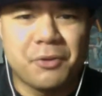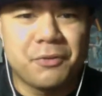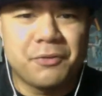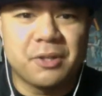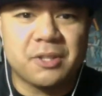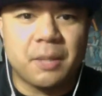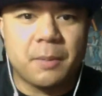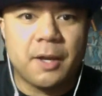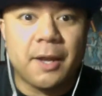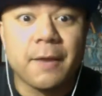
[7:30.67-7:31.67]
for the first
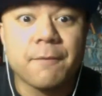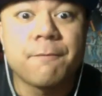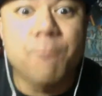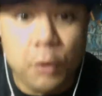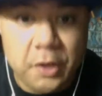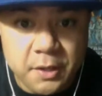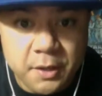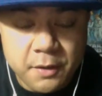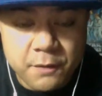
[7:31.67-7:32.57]
game and 8:40